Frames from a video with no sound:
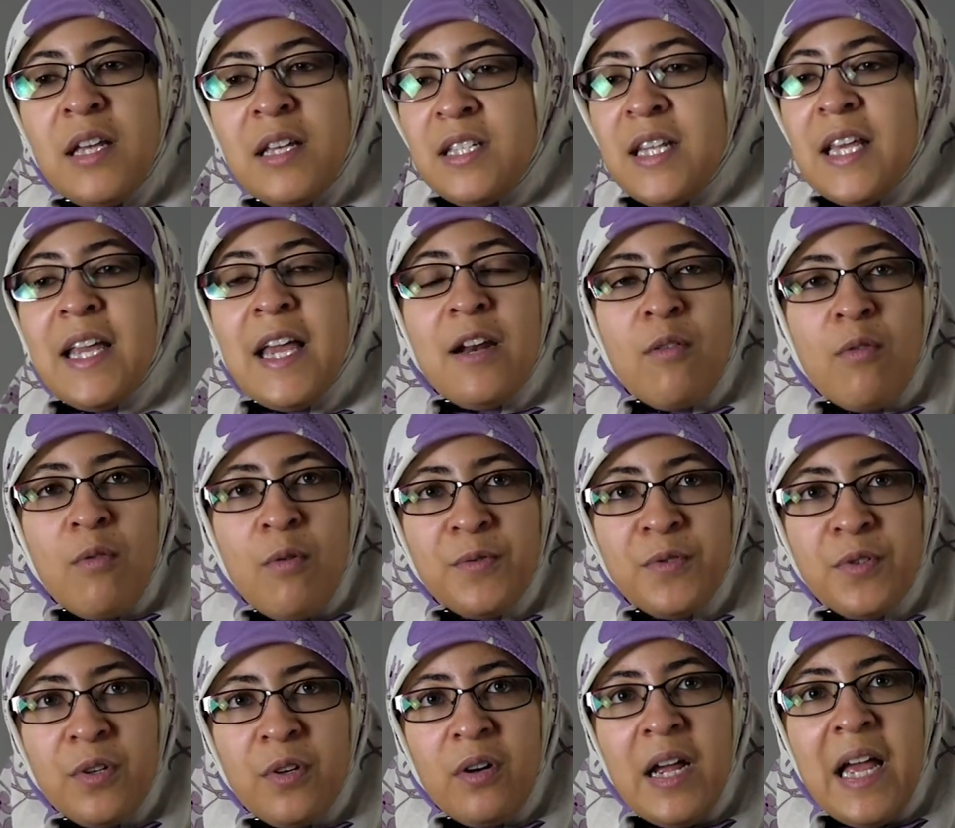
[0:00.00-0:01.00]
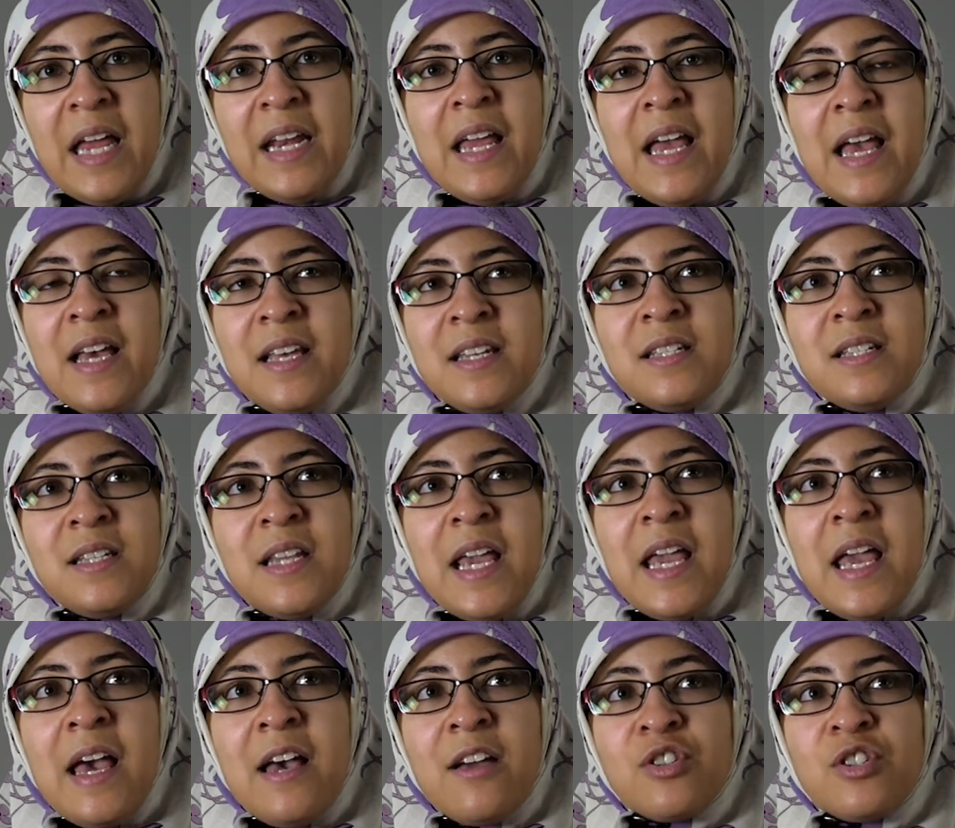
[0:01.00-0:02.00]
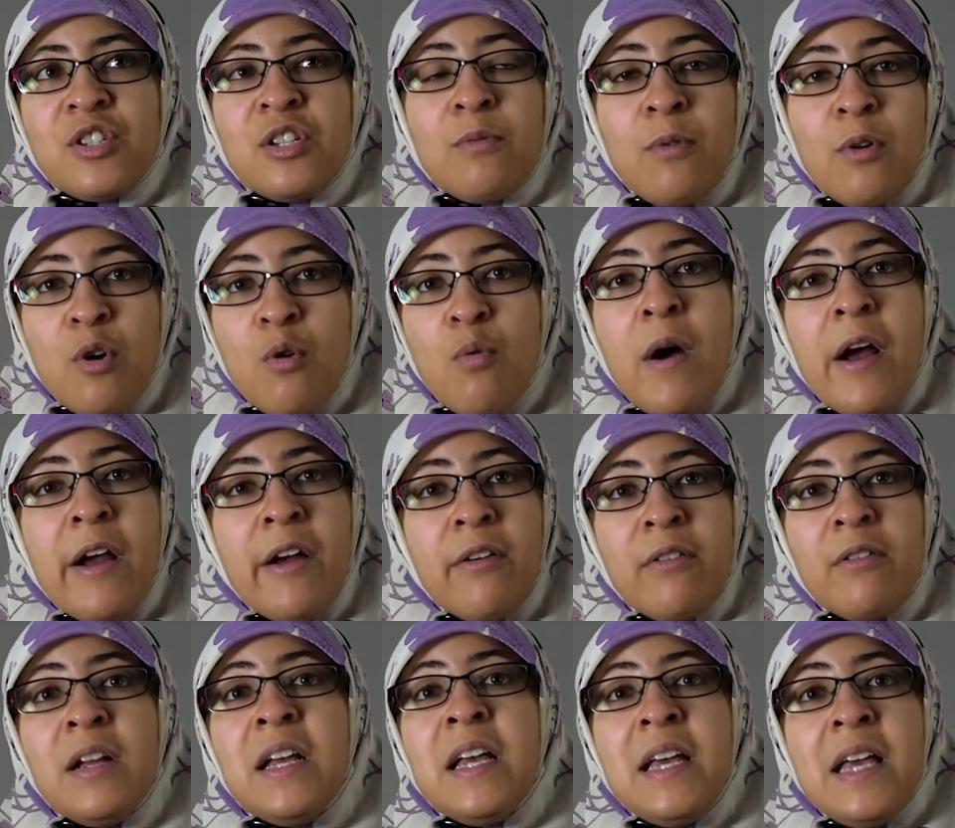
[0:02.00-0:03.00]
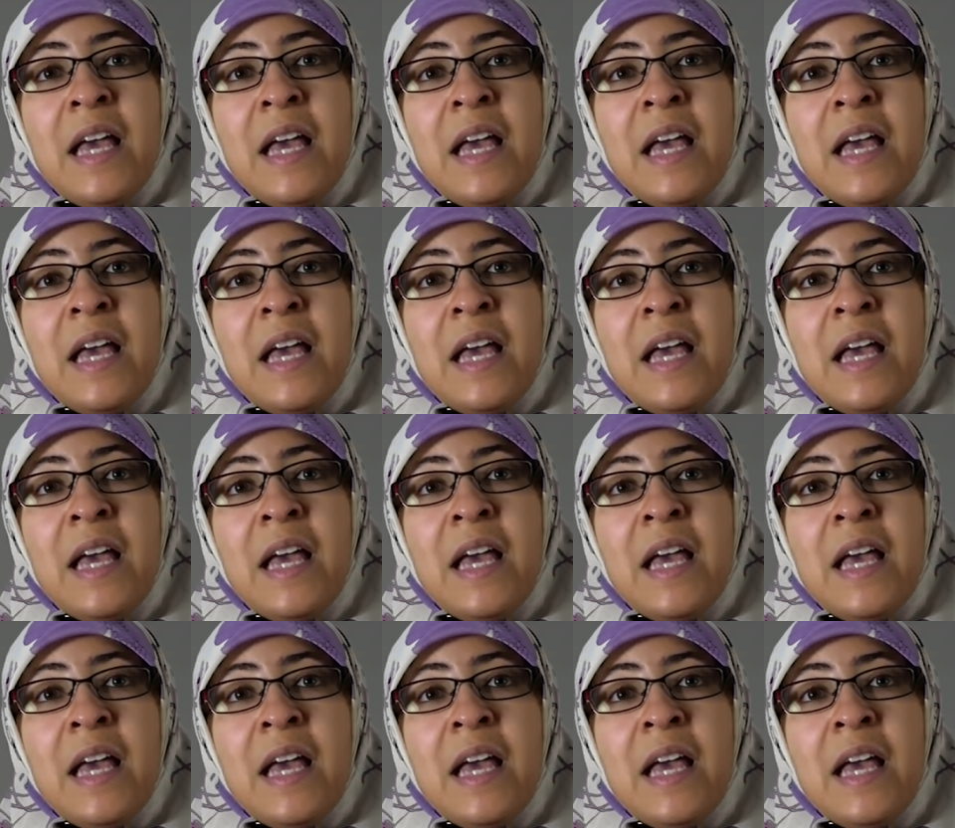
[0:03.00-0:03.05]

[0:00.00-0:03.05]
they get older and as they actually require